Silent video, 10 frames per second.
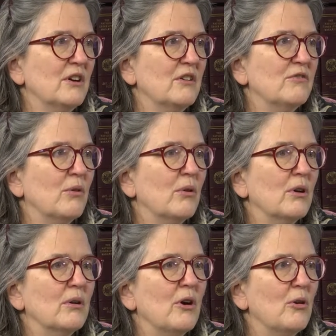
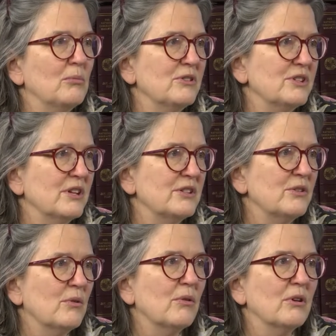for homelessness
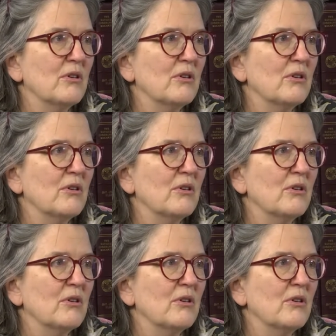or